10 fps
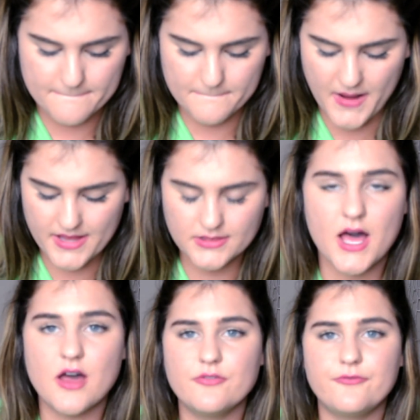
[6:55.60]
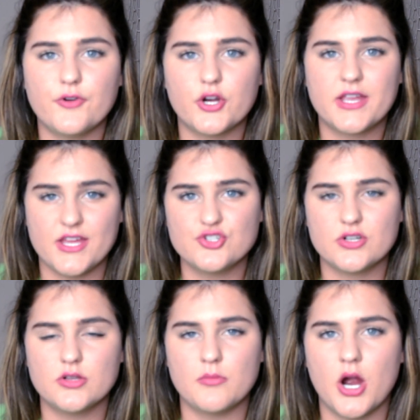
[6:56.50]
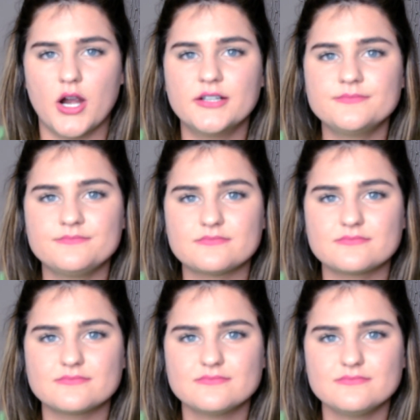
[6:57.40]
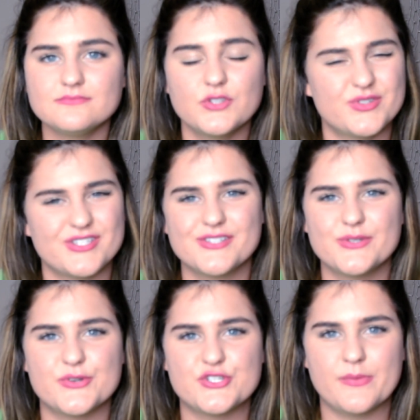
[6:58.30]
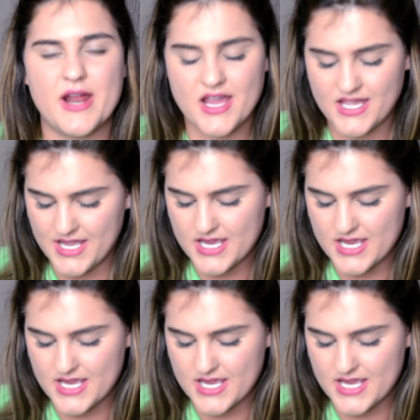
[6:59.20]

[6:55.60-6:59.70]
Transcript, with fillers: my love for Kendrick Lamar, who is also a Gemini,